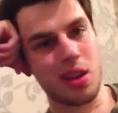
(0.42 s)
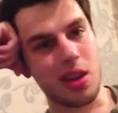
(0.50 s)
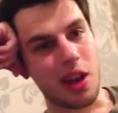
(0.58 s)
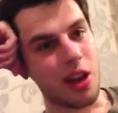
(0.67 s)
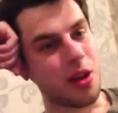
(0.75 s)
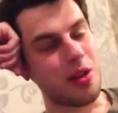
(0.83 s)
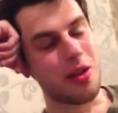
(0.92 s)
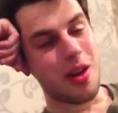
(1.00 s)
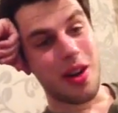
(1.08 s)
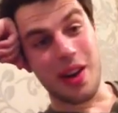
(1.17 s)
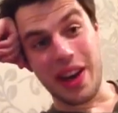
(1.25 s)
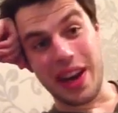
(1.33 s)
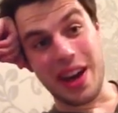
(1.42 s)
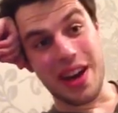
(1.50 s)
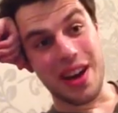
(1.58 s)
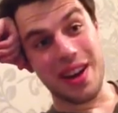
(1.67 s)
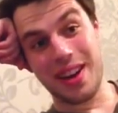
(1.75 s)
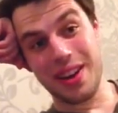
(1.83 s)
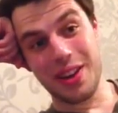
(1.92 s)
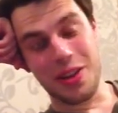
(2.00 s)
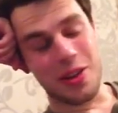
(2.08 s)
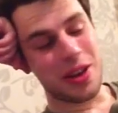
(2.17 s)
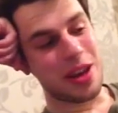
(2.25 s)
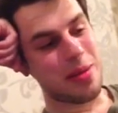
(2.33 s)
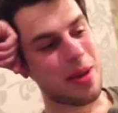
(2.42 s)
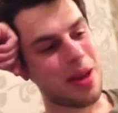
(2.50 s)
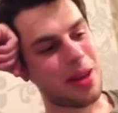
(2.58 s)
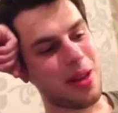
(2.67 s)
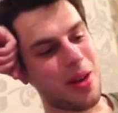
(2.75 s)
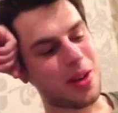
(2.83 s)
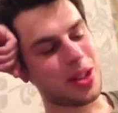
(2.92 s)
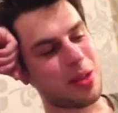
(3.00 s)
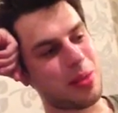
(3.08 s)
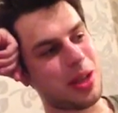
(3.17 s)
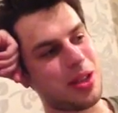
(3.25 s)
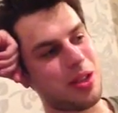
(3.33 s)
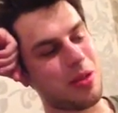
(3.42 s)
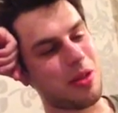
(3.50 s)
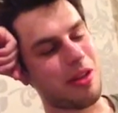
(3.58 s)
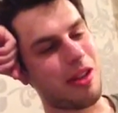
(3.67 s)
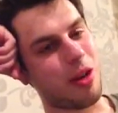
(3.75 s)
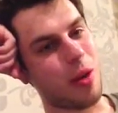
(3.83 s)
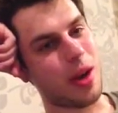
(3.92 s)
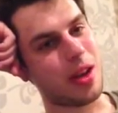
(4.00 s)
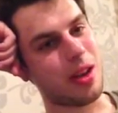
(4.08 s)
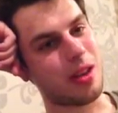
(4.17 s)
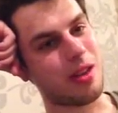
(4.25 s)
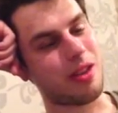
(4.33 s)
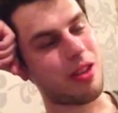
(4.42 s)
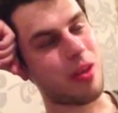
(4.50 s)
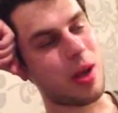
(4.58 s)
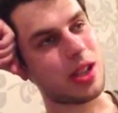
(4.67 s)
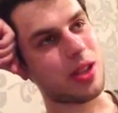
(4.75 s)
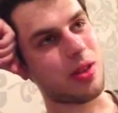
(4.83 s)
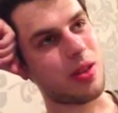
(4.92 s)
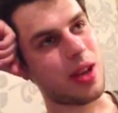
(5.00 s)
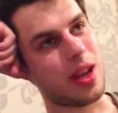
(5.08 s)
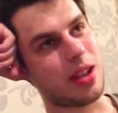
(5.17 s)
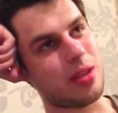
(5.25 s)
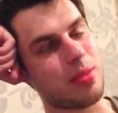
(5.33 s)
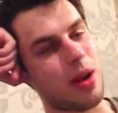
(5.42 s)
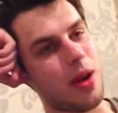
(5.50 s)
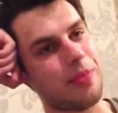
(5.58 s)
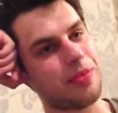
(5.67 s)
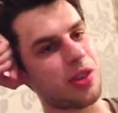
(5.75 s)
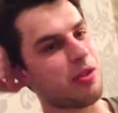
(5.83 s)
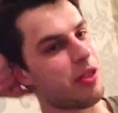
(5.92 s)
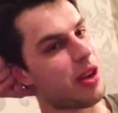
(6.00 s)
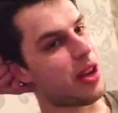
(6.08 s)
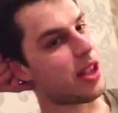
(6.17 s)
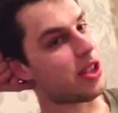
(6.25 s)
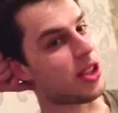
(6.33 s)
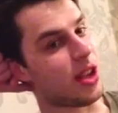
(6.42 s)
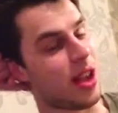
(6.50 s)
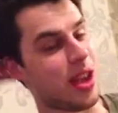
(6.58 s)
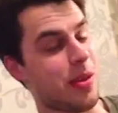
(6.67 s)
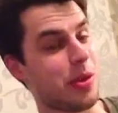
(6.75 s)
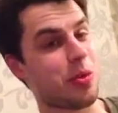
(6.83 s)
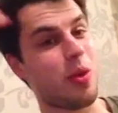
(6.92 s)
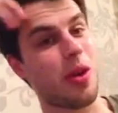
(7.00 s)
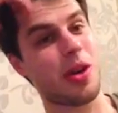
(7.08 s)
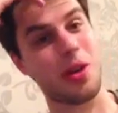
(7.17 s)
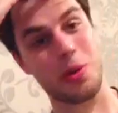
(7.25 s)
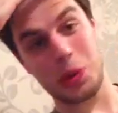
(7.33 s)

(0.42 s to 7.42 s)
Hello, I got an email asking me to do a request on this, but realistically it was one that